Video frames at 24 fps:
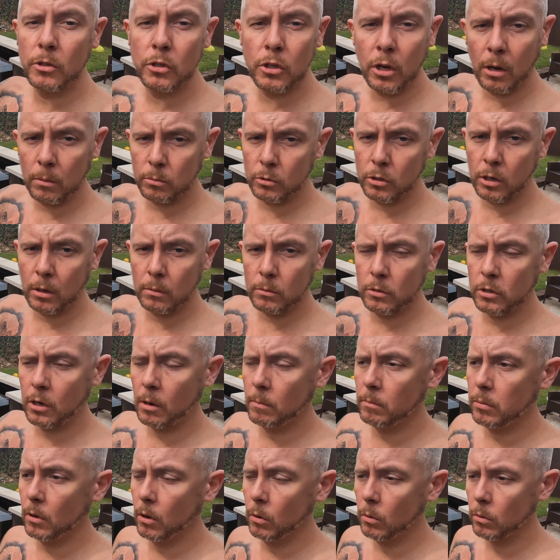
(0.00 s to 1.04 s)
top top
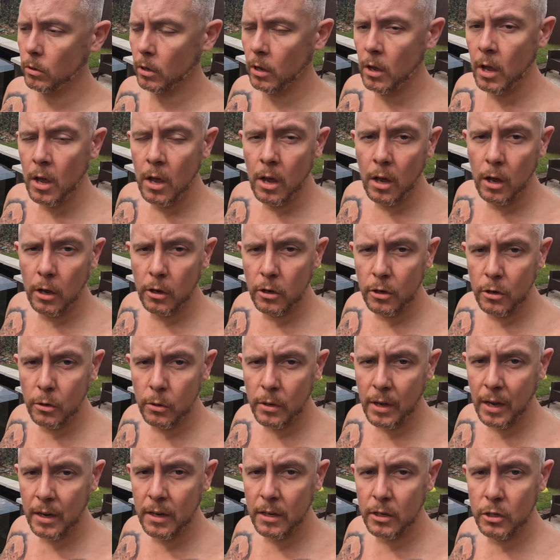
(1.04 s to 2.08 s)
top bloke at
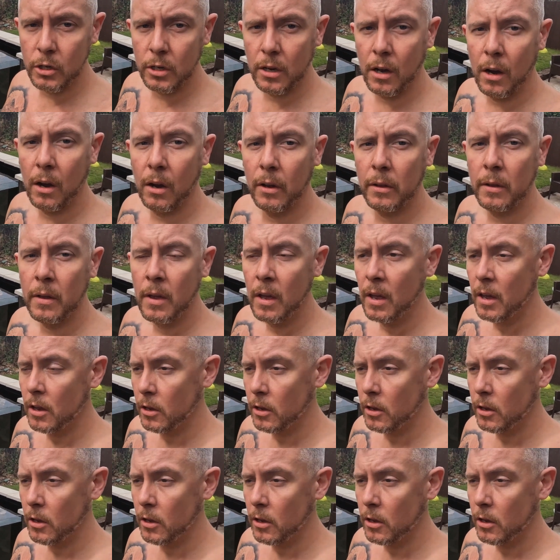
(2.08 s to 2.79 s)
UK Nishigai